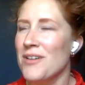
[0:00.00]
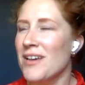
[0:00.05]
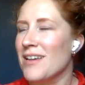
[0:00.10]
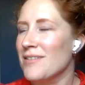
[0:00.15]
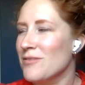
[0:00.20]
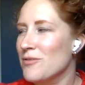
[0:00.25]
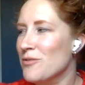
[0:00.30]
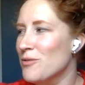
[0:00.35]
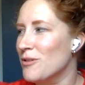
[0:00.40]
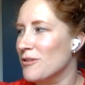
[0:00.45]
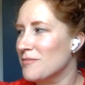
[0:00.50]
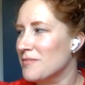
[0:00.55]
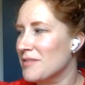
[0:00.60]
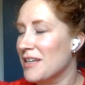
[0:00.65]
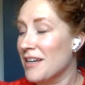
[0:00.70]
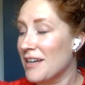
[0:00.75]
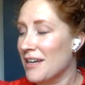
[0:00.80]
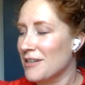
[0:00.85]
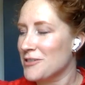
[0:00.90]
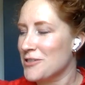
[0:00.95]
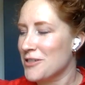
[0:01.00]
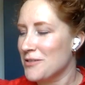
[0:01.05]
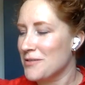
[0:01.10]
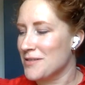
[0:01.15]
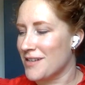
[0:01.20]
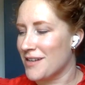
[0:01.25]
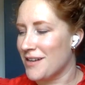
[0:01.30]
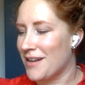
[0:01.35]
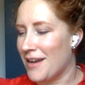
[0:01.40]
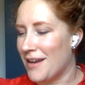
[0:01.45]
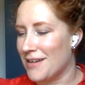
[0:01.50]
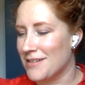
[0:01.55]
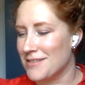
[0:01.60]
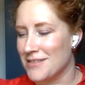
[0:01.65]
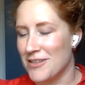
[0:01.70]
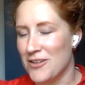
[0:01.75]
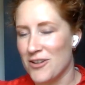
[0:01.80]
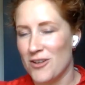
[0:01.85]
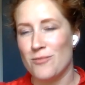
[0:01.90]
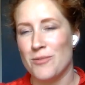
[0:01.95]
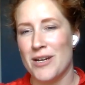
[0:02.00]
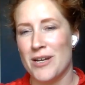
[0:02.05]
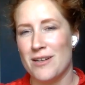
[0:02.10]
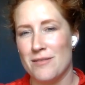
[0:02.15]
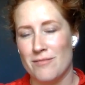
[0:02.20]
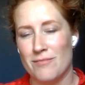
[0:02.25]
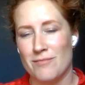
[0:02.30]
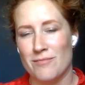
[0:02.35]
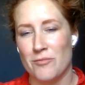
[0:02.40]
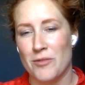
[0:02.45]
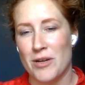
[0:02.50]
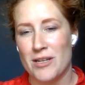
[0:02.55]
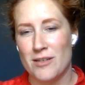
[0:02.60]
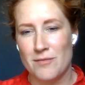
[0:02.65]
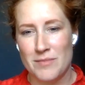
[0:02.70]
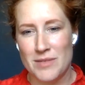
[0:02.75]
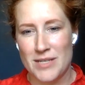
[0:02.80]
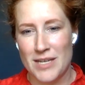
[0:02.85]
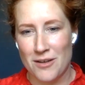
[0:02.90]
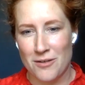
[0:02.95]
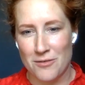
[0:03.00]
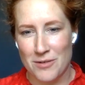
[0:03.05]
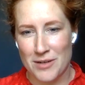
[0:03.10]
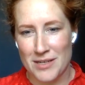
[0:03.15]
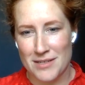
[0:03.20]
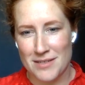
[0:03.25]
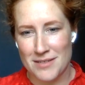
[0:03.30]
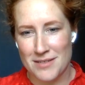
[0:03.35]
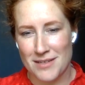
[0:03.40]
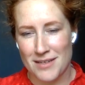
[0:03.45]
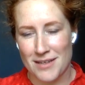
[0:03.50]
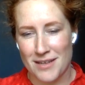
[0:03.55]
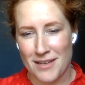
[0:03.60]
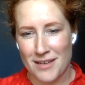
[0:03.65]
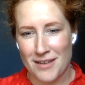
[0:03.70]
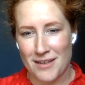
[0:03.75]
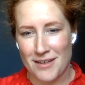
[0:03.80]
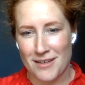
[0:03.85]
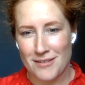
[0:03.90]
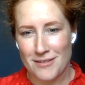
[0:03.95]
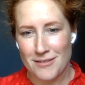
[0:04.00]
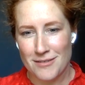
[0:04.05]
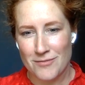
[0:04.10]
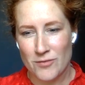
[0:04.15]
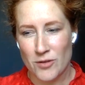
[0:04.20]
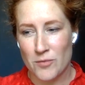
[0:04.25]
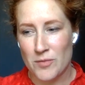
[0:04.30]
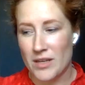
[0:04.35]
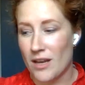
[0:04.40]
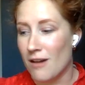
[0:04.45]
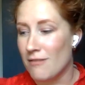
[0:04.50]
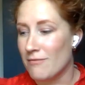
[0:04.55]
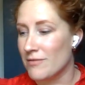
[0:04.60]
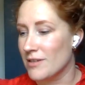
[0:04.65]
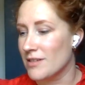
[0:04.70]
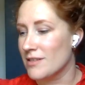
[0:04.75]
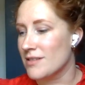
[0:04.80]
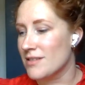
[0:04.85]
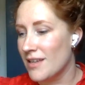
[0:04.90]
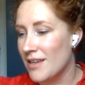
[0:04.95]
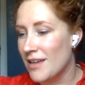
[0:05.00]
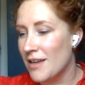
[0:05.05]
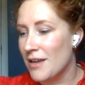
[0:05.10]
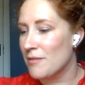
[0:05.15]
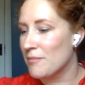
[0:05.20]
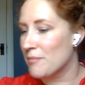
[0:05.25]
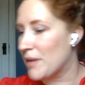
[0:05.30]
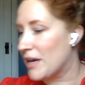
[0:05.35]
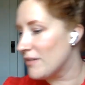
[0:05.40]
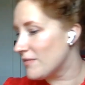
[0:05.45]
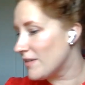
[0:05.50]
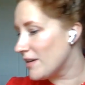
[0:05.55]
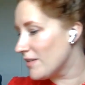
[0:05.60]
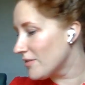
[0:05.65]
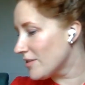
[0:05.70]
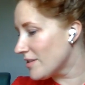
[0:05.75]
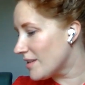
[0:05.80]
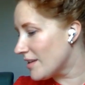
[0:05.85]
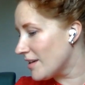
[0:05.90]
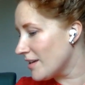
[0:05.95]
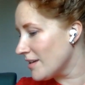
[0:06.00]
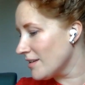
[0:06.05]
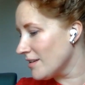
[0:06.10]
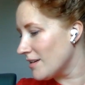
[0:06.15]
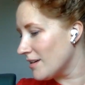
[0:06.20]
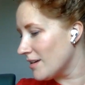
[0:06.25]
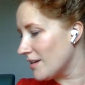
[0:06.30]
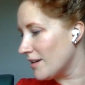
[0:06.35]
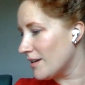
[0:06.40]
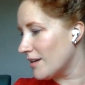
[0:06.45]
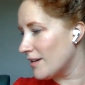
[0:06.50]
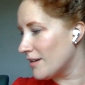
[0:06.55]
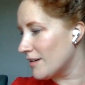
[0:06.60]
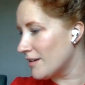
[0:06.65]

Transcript: Okay, cool. Yeah, actually, I was going to ask, random takeaways from the conference. My favorite thing